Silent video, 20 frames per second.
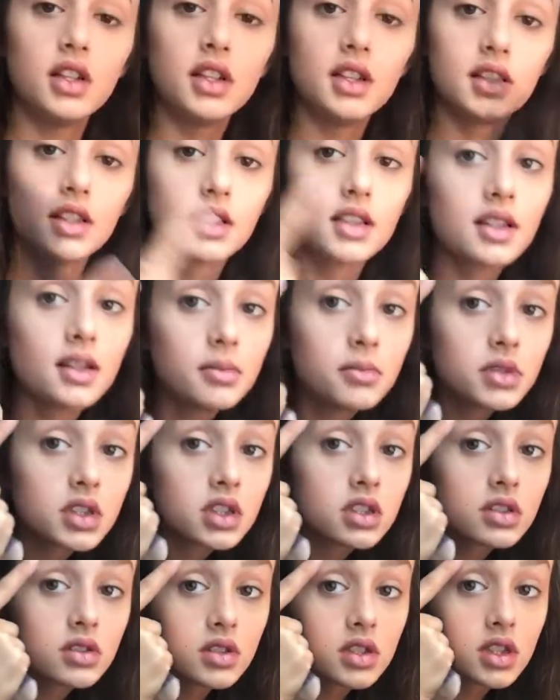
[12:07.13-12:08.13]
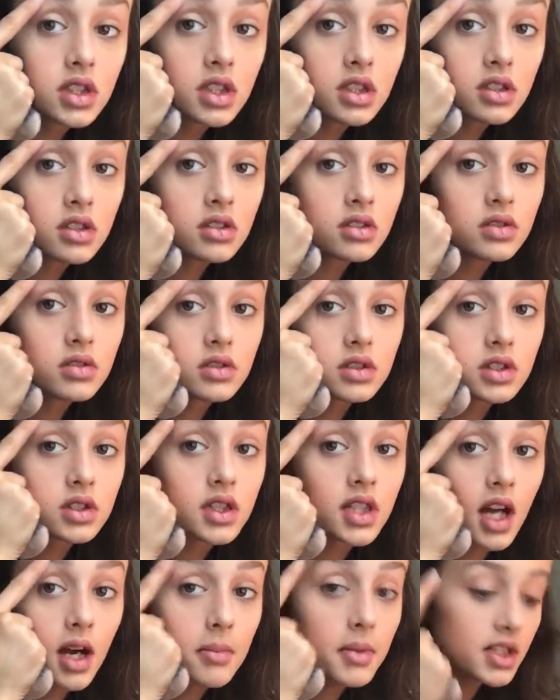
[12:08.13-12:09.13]
And I'm just gonna go, so
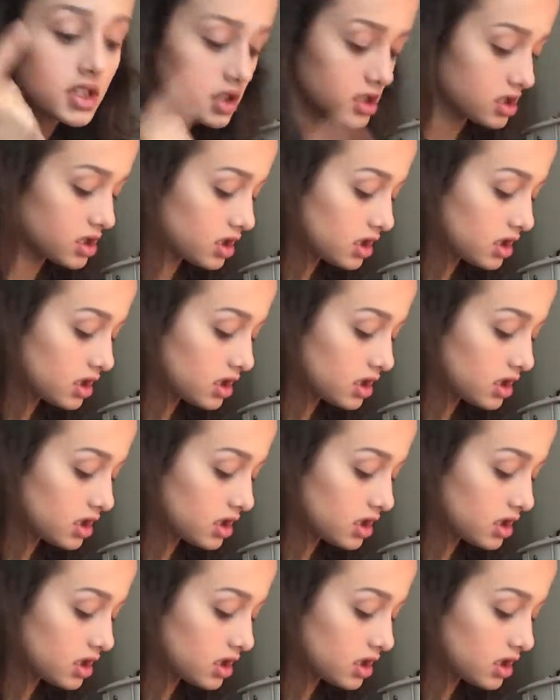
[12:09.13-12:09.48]
I got my